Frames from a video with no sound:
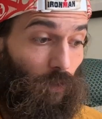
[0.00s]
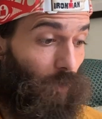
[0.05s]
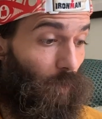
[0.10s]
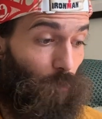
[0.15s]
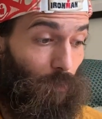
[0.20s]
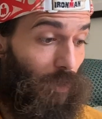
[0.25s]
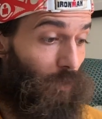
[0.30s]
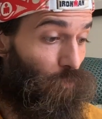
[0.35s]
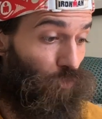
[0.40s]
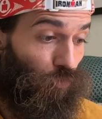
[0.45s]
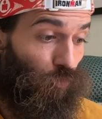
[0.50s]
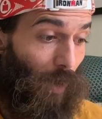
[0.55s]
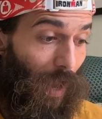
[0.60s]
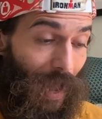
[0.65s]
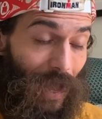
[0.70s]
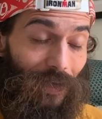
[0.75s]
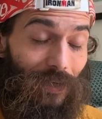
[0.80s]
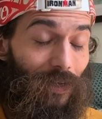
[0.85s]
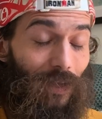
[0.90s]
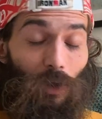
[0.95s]
can be
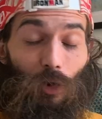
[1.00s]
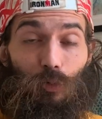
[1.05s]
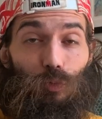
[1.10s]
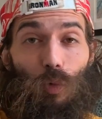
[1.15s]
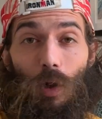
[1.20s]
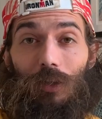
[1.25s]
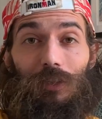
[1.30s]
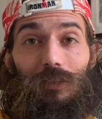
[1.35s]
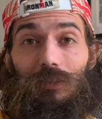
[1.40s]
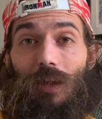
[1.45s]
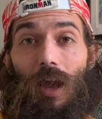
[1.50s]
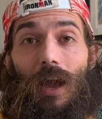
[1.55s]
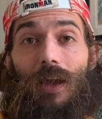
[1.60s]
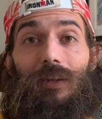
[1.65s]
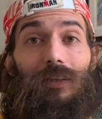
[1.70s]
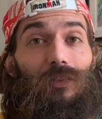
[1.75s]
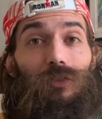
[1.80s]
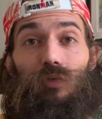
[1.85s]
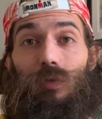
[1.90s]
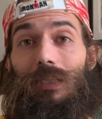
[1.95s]
red on one
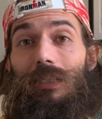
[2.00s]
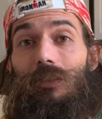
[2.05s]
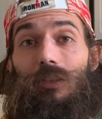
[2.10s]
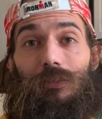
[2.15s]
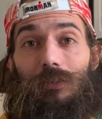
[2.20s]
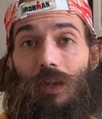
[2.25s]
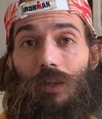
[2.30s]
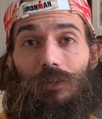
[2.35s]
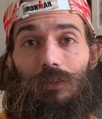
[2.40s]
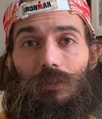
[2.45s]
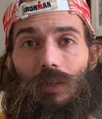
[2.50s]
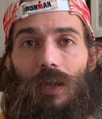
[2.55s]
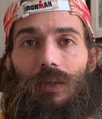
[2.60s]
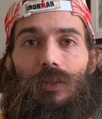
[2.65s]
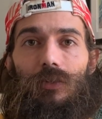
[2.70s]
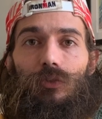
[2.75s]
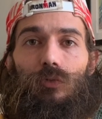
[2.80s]
side and green on the other side,